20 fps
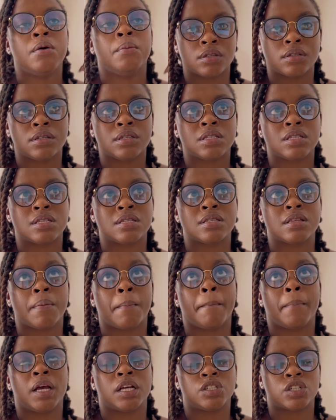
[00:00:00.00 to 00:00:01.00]
This is the
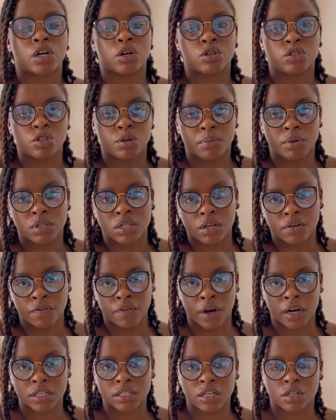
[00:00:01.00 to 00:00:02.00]
major contributing
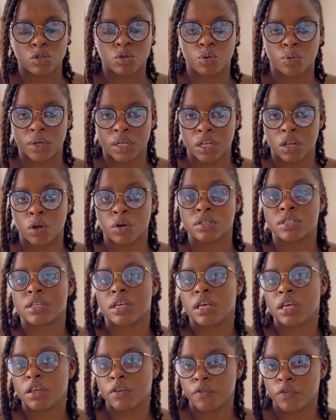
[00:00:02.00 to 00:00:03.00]
factor to weight loss
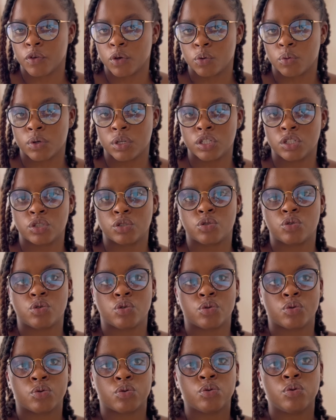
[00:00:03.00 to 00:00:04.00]
if you wish
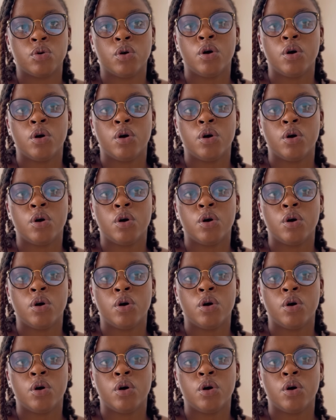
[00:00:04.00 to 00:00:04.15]
to